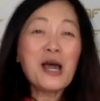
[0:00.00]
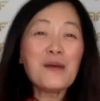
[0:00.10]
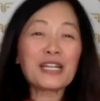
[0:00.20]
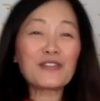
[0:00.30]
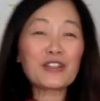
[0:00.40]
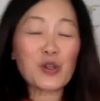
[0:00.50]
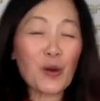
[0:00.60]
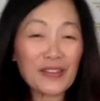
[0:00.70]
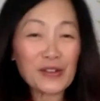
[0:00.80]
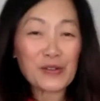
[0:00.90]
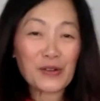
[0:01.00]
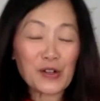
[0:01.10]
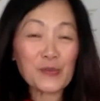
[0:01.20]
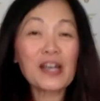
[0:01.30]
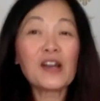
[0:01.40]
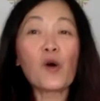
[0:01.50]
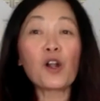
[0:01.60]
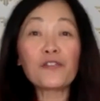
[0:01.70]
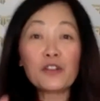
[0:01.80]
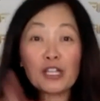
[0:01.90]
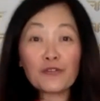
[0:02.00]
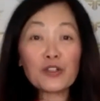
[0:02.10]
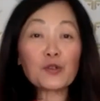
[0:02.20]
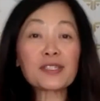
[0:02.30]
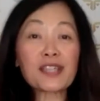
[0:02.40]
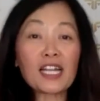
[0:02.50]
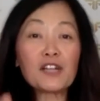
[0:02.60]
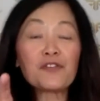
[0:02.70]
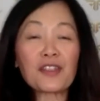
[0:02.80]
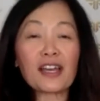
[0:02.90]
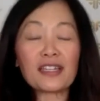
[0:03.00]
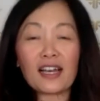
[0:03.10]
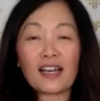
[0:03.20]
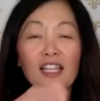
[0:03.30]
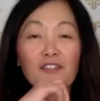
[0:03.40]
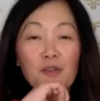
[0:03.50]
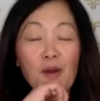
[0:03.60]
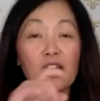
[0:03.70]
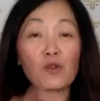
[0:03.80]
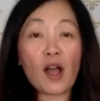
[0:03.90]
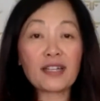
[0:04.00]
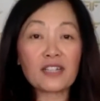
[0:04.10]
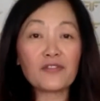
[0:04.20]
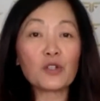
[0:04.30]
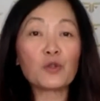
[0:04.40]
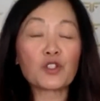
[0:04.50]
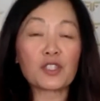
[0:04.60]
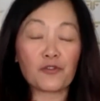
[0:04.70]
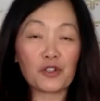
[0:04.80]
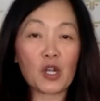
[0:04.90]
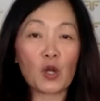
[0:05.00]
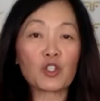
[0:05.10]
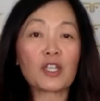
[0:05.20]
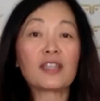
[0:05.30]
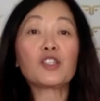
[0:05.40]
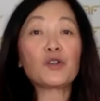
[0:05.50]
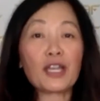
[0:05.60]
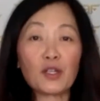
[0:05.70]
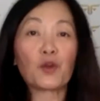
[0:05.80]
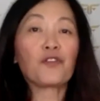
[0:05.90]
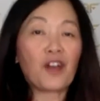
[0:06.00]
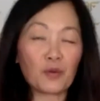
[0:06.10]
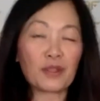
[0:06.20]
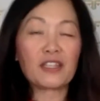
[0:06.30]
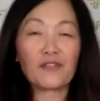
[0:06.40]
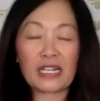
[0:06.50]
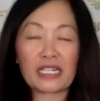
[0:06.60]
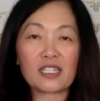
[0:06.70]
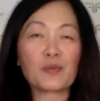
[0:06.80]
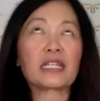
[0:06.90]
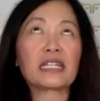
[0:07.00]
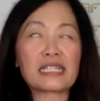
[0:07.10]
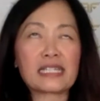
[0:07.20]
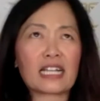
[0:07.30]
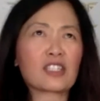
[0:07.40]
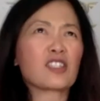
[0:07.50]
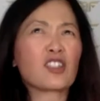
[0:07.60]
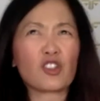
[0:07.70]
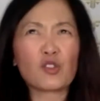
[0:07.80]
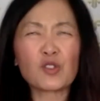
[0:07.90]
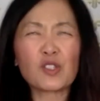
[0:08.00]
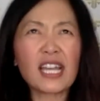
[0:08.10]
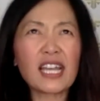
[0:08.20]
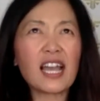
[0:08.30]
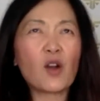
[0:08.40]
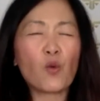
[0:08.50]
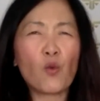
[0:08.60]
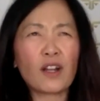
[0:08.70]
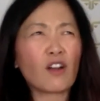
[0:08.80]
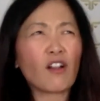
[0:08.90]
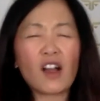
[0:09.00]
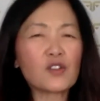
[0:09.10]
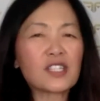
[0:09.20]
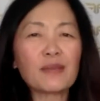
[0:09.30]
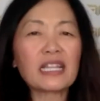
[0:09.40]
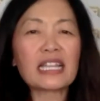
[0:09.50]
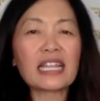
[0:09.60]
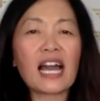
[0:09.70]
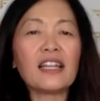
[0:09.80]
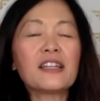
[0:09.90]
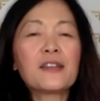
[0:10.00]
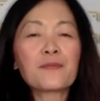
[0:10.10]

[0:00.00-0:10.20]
But if you join the group, or if you sign up for that Love Your Body Rendezvous, which is a free coaching, then you'll get notified what the event is. But it is next Thursday at 1:00 or something like that.